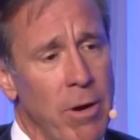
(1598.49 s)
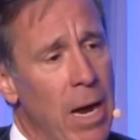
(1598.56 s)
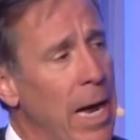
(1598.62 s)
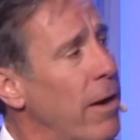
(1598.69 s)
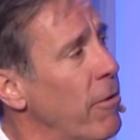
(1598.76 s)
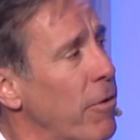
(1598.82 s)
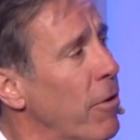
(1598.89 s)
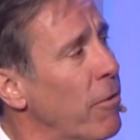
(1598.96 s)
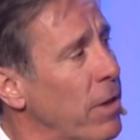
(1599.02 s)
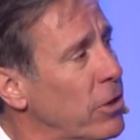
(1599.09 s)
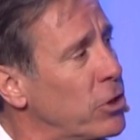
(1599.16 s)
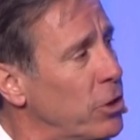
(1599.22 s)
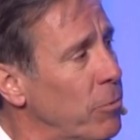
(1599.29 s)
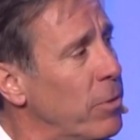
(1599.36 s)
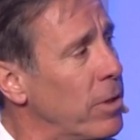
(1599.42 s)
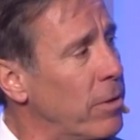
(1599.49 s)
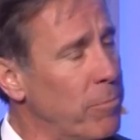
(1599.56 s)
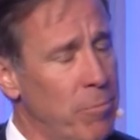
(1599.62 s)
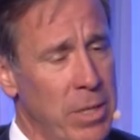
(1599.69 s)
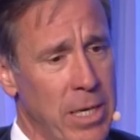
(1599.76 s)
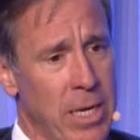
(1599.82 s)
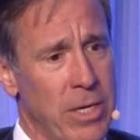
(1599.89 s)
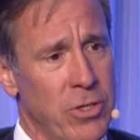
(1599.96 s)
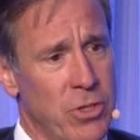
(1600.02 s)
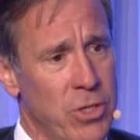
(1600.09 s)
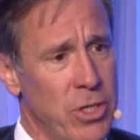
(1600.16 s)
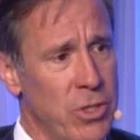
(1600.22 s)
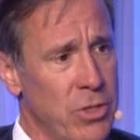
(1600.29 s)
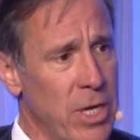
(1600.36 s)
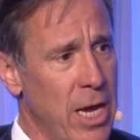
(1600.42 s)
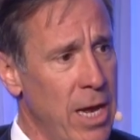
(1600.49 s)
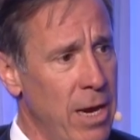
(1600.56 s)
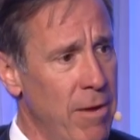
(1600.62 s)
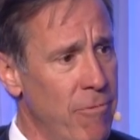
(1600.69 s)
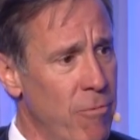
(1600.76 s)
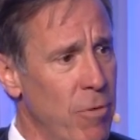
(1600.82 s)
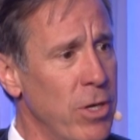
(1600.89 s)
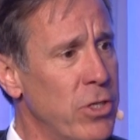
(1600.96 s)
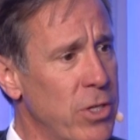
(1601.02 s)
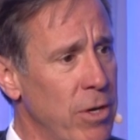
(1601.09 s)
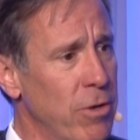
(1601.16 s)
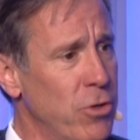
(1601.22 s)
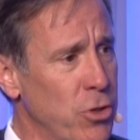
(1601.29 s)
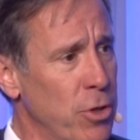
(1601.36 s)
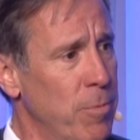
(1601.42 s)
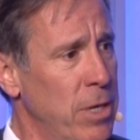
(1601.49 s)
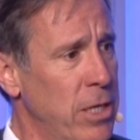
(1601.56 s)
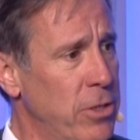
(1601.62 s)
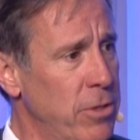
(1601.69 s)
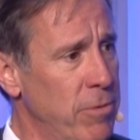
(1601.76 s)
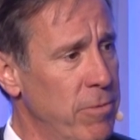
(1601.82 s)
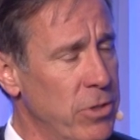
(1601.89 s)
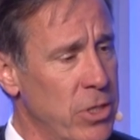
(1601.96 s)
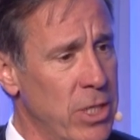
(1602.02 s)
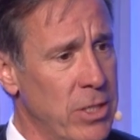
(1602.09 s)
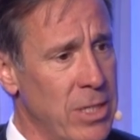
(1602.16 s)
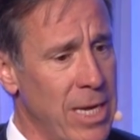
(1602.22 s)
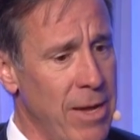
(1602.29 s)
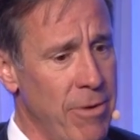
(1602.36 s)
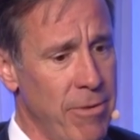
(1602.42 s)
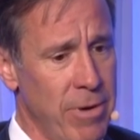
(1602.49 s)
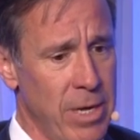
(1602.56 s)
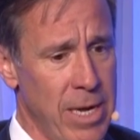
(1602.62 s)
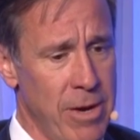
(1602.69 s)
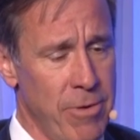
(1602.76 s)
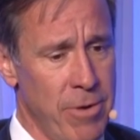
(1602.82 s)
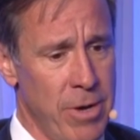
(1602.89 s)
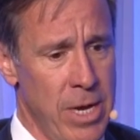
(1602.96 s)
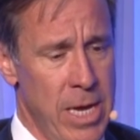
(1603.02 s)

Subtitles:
I don't know that she will, because she's got a voice there in Germany, too, which gets louder and louder.